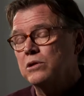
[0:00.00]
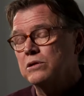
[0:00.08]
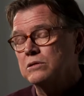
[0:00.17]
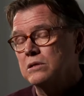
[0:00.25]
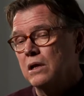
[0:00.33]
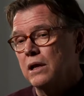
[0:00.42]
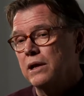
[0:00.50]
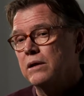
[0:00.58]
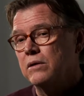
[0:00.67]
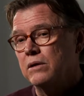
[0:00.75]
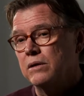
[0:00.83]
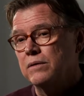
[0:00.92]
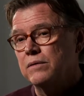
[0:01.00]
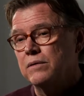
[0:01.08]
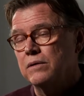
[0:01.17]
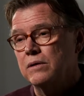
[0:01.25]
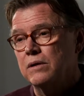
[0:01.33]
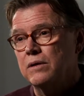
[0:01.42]
years later
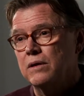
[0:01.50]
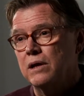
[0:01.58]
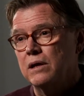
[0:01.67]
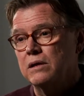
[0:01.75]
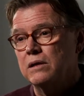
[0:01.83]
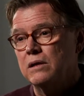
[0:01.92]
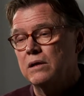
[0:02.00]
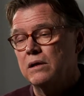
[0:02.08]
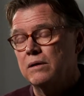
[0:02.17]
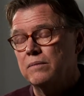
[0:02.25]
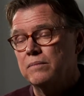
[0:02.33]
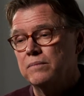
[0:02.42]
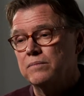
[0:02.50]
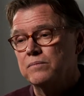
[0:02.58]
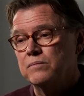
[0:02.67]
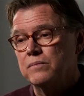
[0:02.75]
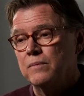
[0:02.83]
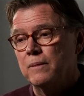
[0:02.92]
that
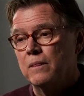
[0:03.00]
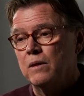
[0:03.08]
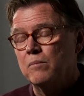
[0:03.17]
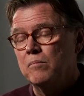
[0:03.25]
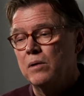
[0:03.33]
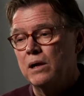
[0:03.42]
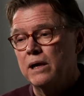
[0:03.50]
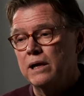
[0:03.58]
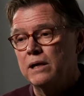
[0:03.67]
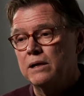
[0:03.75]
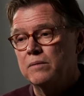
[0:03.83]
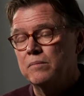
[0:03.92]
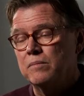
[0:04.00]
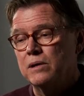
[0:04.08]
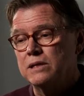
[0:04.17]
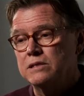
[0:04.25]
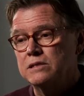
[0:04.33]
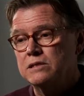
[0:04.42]

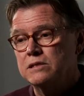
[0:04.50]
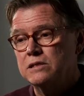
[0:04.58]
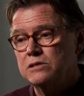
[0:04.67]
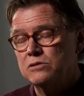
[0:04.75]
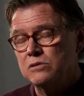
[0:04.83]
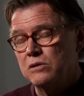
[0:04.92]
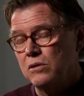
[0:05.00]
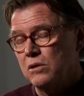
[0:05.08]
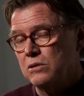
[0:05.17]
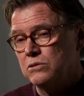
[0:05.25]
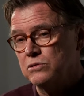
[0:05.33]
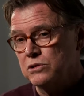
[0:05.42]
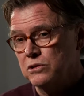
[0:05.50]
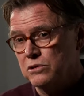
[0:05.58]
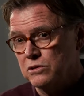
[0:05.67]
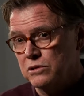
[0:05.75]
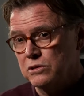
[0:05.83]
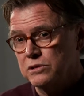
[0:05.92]
my sister-in-law, who's a
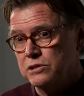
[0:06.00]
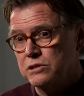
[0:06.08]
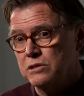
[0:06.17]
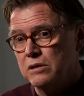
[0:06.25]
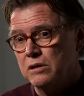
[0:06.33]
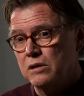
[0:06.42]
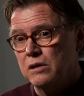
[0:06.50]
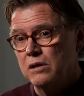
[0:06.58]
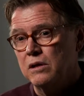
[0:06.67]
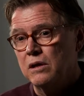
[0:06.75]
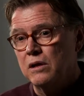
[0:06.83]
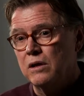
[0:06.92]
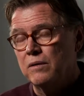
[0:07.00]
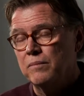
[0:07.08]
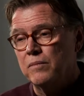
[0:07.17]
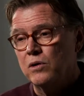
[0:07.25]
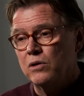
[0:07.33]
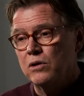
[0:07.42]
nurse,
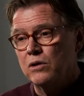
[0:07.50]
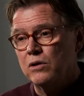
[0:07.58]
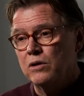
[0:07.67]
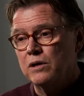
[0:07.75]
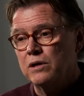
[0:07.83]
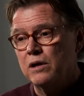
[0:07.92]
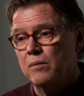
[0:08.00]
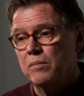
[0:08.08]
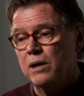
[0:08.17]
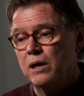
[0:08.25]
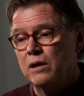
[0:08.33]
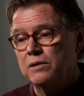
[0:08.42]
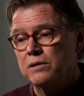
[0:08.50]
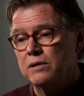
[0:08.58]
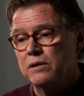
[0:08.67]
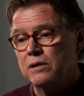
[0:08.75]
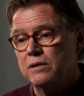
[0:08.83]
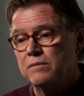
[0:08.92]
heard about
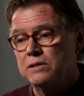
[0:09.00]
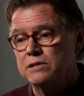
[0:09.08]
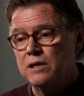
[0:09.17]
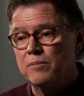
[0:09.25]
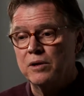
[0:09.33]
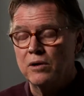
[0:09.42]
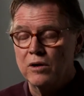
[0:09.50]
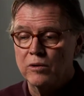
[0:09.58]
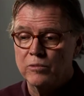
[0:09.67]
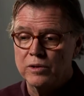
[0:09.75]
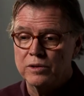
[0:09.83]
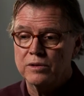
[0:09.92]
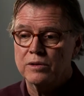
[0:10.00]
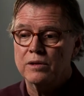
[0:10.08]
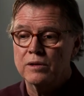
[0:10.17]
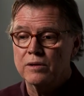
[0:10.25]
the seminar with